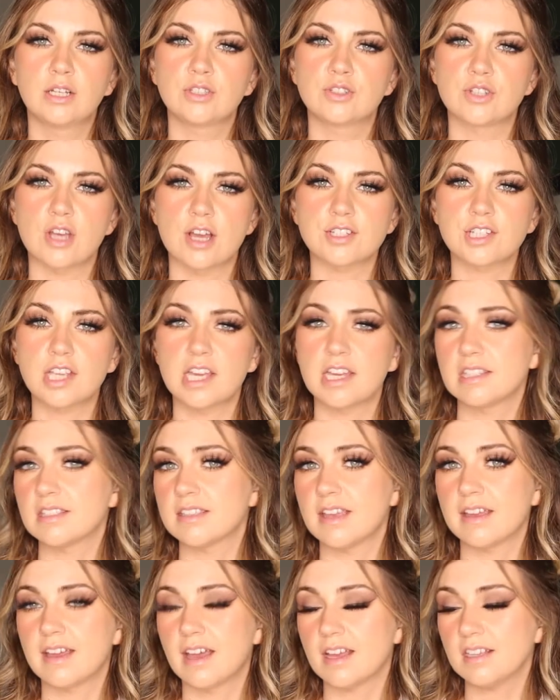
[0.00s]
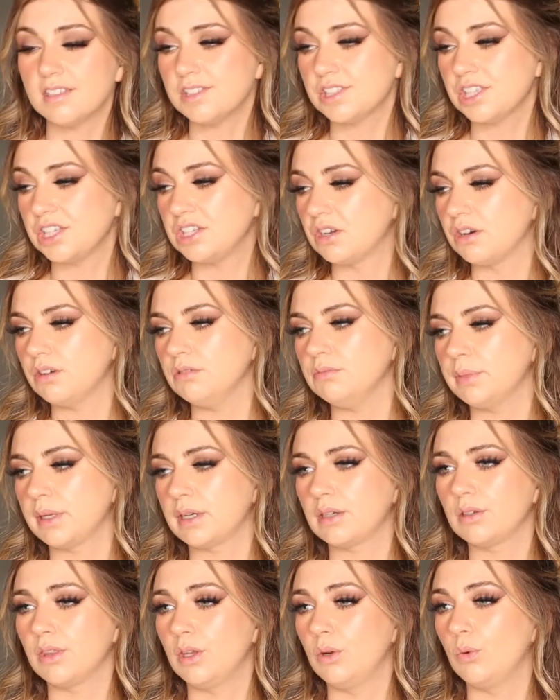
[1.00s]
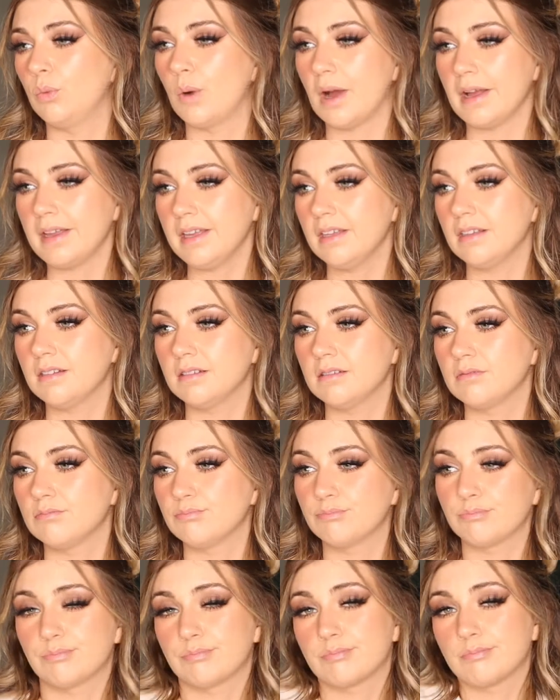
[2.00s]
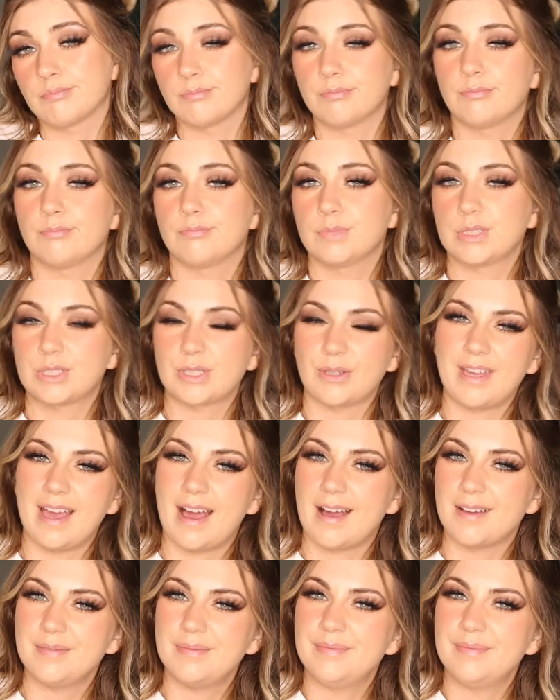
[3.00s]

trash cans, I guess, you know, better than white. So yeah,